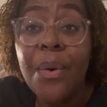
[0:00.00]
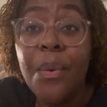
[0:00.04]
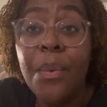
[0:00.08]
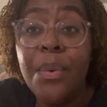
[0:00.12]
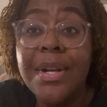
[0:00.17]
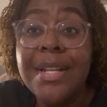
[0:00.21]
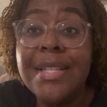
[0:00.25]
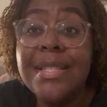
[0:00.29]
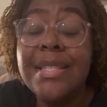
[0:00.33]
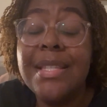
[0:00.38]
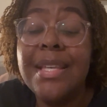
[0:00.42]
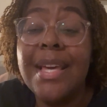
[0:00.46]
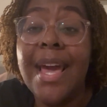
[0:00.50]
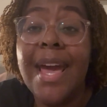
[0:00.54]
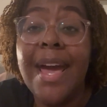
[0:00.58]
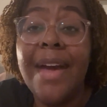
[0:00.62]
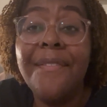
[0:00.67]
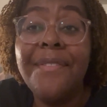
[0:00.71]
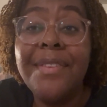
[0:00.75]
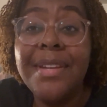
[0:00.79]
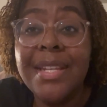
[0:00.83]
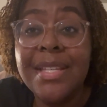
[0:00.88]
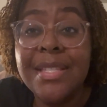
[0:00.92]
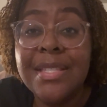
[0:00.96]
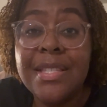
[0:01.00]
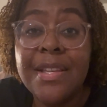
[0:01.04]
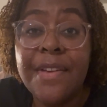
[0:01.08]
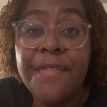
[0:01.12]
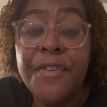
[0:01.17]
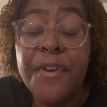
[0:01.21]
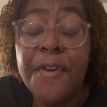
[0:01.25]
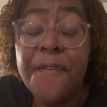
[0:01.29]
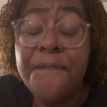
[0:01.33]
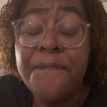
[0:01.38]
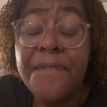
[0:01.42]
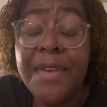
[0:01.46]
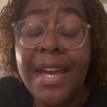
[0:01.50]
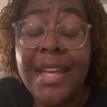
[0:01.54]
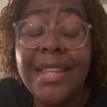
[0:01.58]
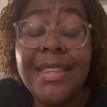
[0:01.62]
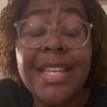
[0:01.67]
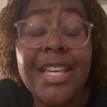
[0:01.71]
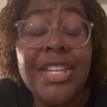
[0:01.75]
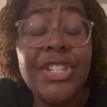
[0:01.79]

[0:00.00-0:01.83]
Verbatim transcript: What is the evidence of your faith?